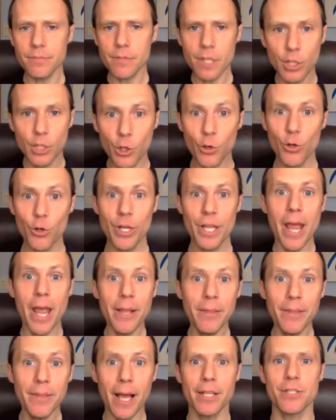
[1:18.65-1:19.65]
create
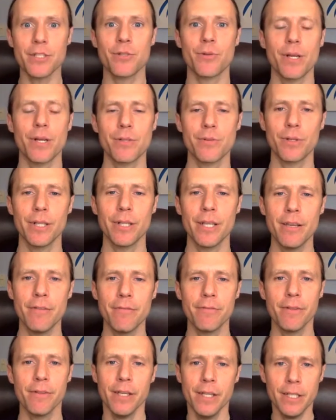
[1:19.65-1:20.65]
that stress relief
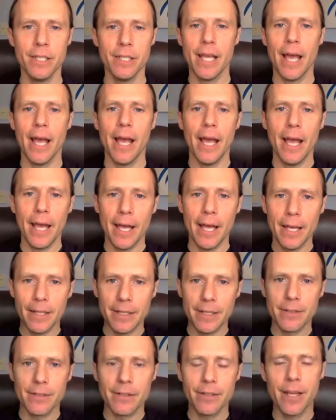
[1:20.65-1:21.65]

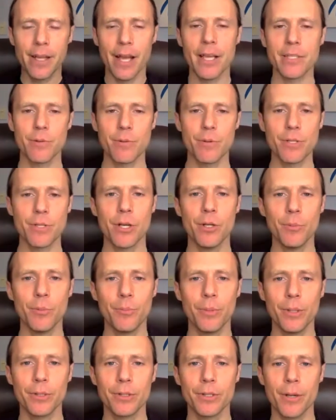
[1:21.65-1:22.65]
and as a result,
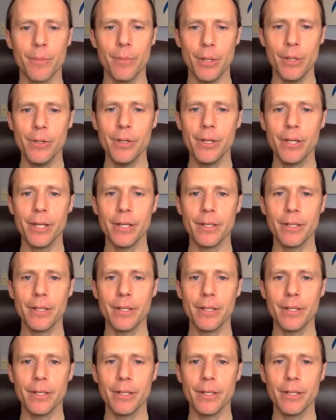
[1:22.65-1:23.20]
build our immunity.